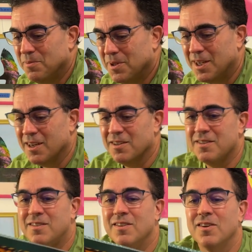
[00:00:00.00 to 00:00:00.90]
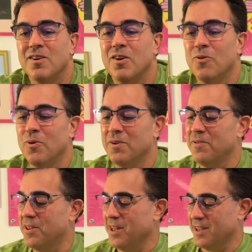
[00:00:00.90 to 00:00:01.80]
Because one of
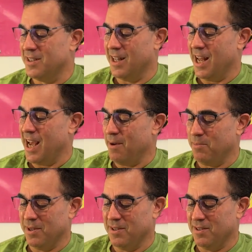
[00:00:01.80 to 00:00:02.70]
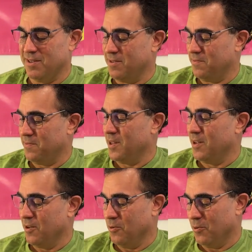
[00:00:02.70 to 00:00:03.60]
the things that happens
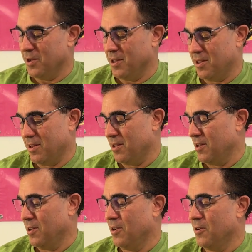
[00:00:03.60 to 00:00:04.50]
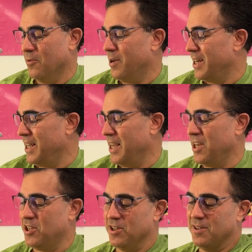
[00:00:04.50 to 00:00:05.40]
with
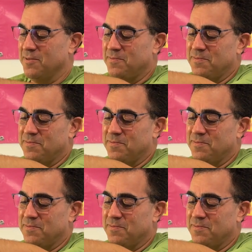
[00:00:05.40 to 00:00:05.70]
radiation